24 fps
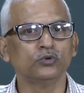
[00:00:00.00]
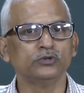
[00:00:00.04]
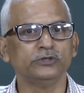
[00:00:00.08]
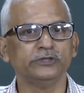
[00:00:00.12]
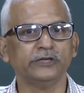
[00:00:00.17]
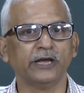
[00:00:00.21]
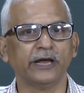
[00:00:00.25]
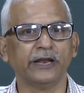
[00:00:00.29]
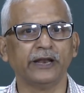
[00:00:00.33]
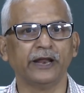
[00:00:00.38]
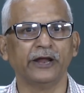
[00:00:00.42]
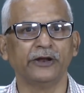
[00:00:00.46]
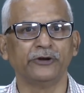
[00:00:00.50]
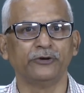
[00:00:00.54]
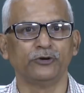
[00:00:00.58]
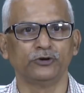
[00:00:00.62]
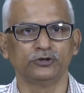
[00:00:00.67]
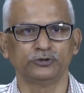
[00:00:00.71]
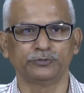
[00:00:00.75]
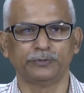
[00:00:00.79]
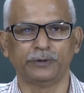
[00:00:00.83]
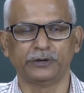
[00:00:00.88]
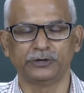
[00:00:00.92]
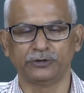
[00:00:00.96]
generate those
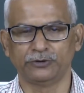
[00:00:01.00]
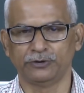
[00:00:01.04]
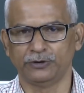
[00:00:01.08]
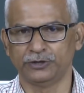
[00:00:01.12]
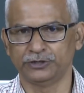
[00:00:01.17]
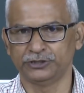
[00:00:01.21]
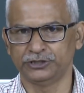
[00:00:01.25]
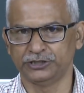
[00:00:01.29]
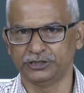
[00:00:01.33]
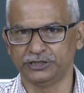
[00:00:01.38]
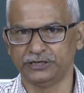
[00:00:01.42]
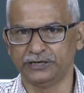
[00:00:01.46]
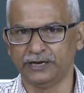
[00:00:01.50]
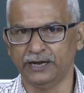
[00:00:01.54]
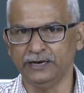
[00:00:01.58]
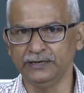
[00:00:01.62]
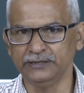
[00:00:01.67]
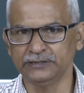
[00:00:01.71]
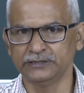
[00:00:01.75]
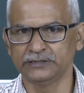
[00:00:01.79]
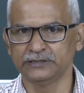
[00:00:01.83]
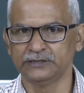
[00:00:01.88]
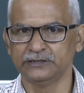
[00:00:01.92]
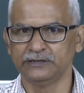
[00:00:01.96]
particular
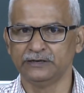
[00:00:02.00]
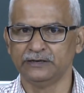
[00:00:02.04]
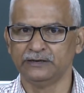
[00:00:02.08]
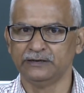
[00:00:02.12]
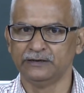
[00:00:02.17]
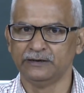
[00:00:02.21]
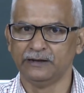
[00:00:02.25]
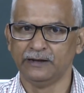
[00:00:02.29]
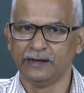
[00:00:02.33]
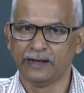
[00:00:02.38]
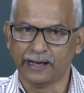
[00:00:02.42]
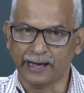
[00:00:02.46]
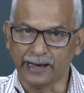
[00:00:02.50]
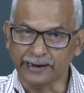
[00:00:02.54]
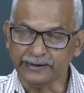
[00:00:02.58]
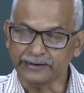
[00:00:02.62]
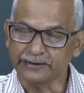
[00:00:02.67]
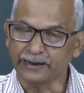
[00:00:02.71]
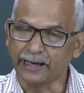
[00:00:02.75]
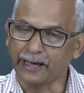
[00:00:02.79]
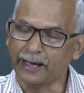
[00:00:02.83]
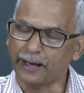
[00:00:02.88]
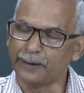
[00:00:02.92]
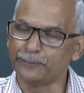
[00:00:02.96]
signals
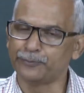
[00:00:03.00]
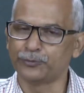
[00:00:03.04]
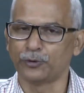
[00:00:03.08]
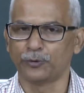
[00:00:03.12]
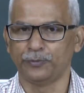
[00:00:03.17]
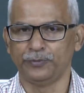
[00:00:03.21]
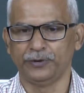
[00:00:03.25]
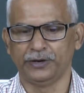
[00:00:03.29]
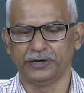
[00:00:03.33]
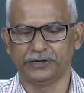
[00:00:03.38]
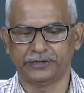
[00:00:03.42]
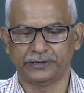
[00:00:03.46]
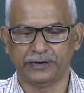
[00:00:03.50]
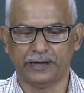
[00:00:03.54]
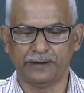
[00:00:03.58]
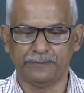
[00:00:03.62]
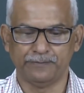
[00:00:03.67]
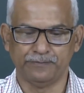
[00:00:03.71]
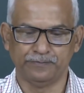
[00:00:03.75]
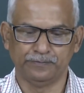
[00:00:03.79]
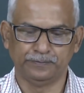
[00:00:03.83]
at appropriate time.